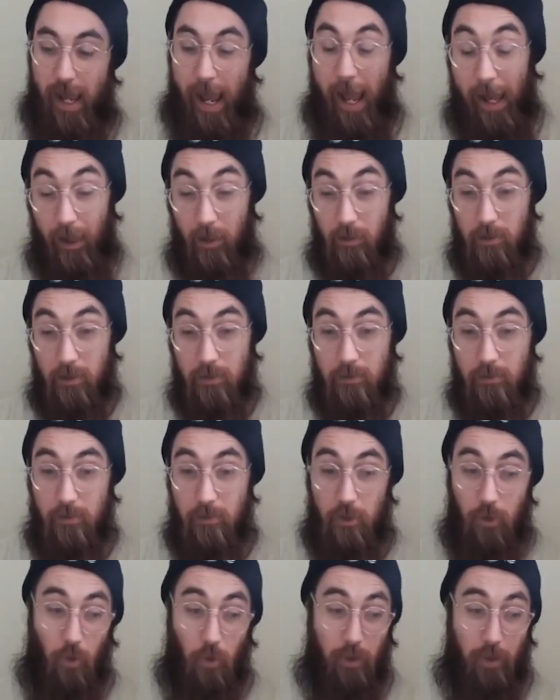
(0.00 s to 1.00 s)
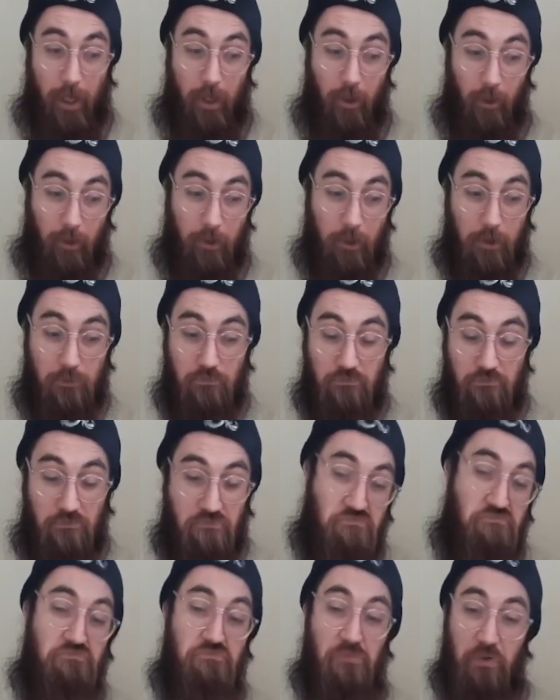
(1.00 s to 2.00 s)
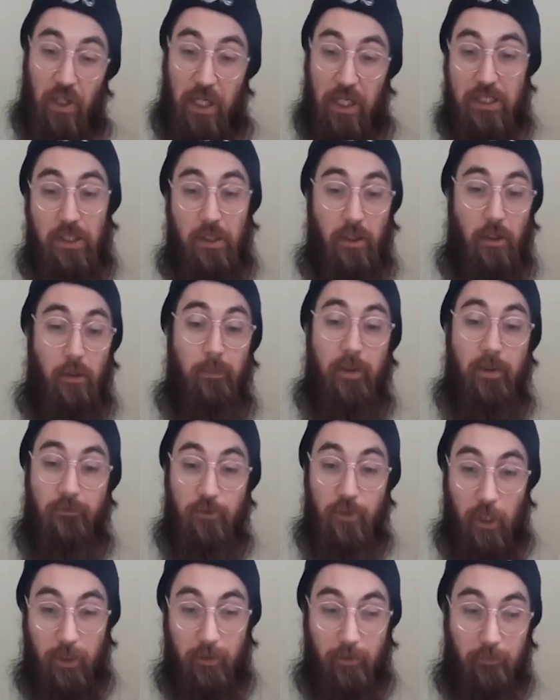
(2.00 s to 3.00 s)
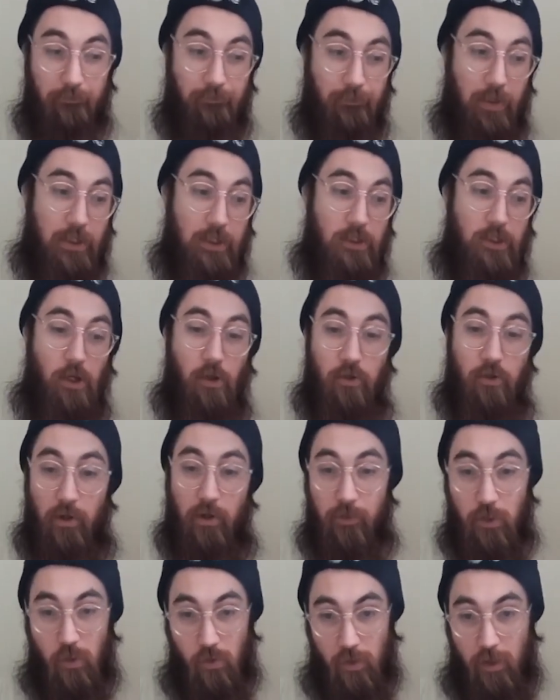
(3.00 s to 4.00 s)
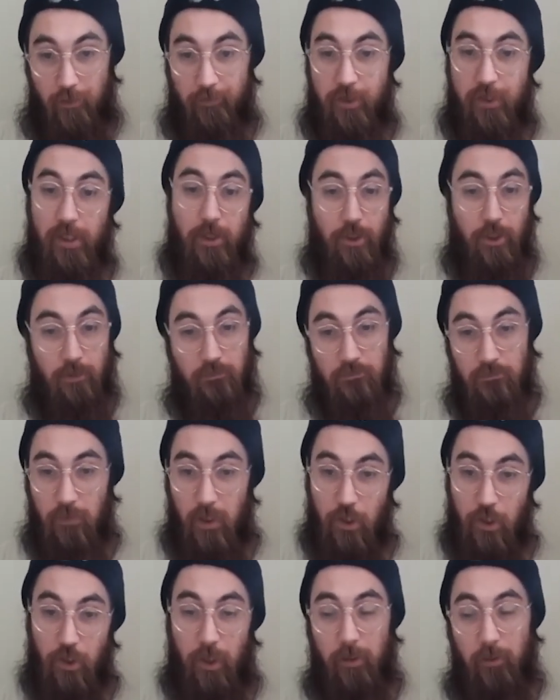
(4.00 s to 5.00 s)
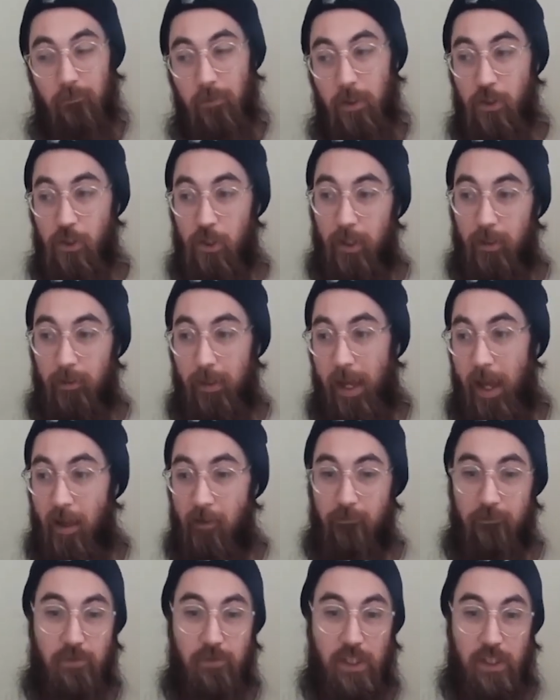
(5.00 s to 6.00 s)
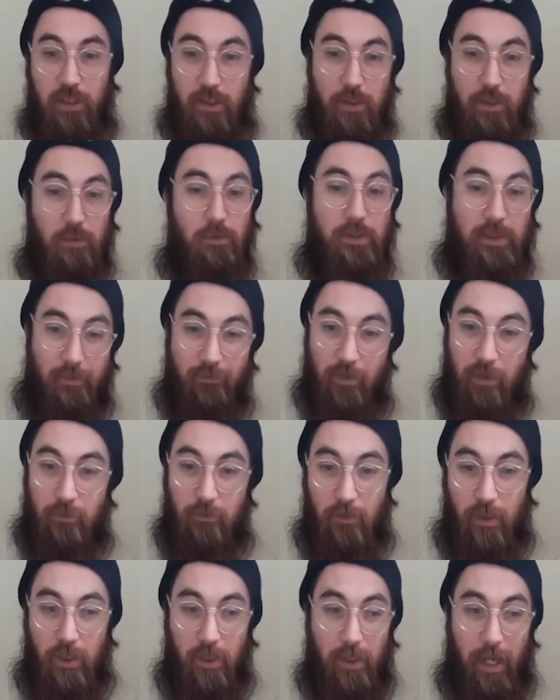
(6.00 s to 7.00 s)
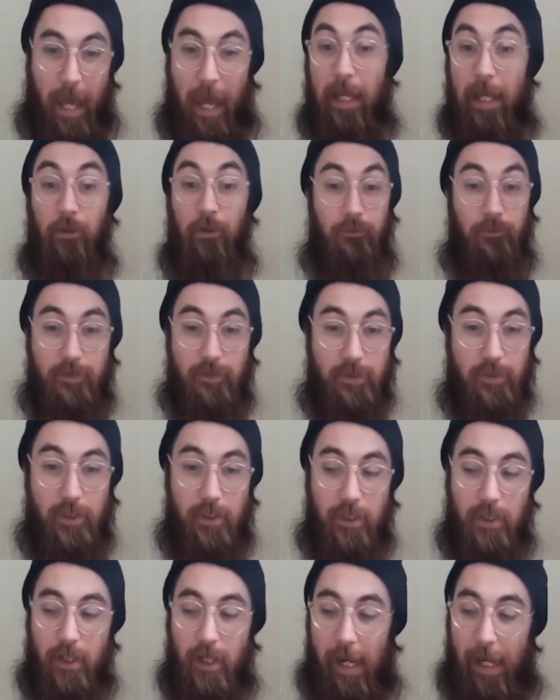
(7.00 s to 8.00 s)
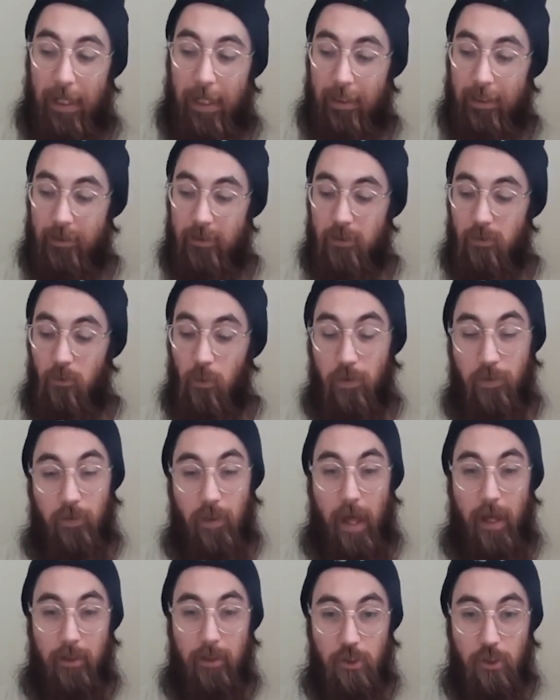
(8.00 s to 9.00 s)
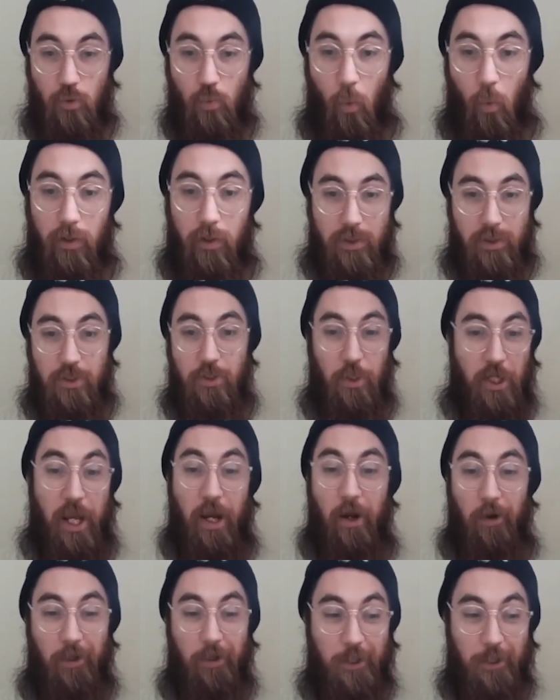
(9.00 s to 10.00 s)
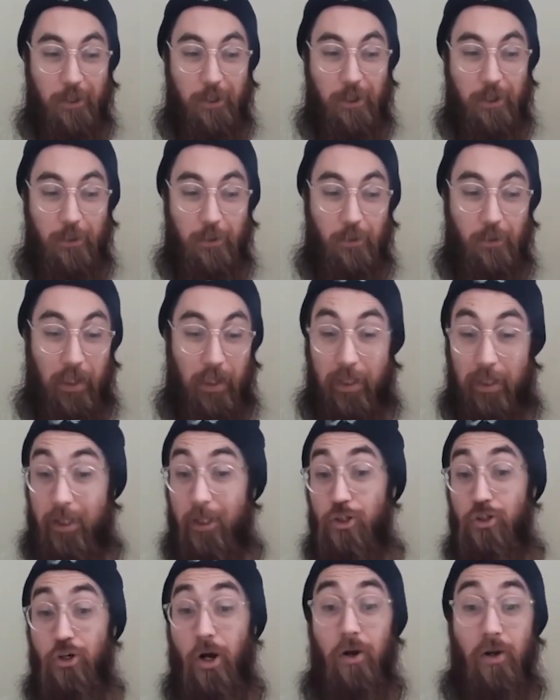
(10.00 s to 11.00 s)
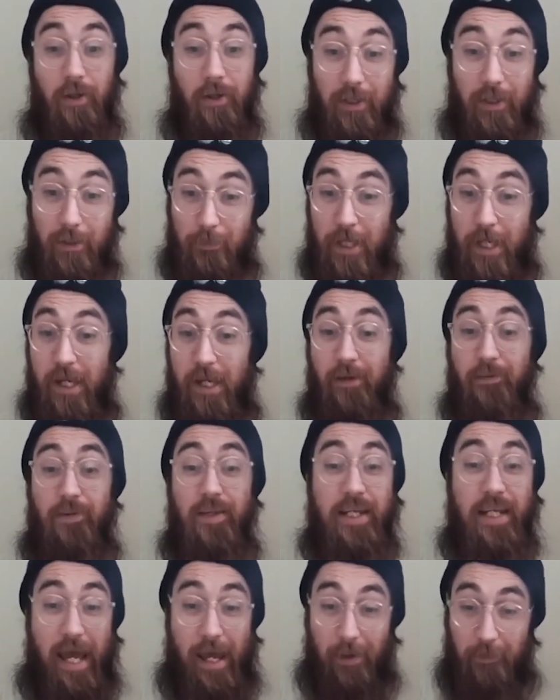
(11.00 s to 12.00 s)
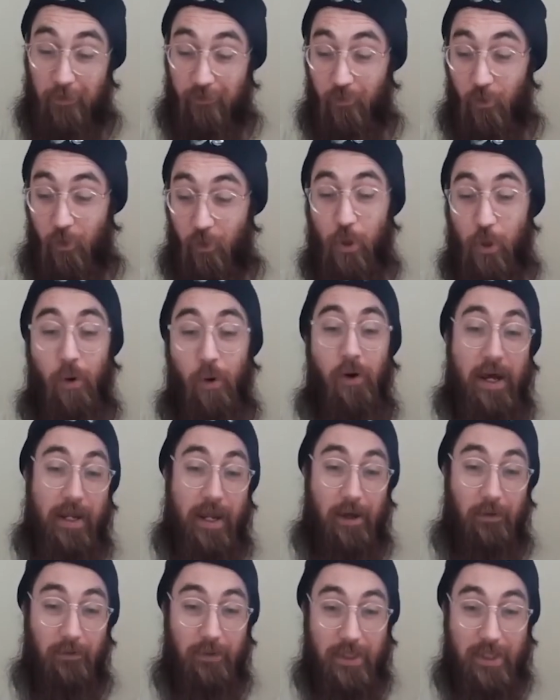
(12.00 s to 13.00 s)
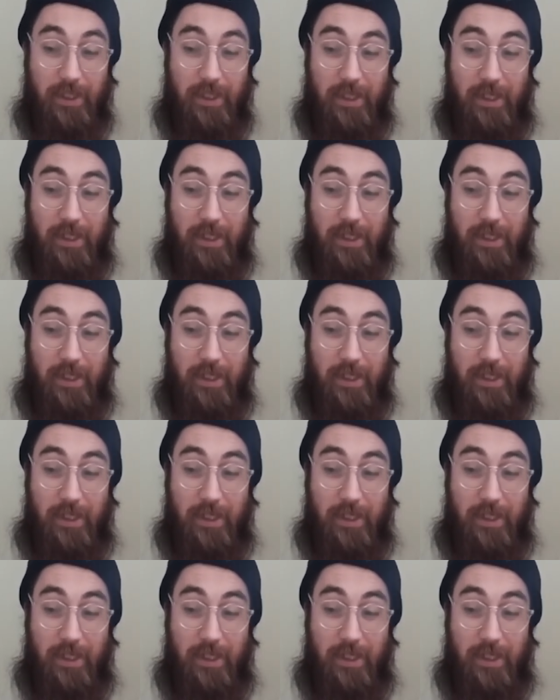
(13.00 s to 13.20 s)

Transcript: And your character likes a little bit of drink. And so throughout this whole conversation, they drink, they have 6, 7 ales. And with that, you want your character to get drunk at the beginning of the day before you all head out.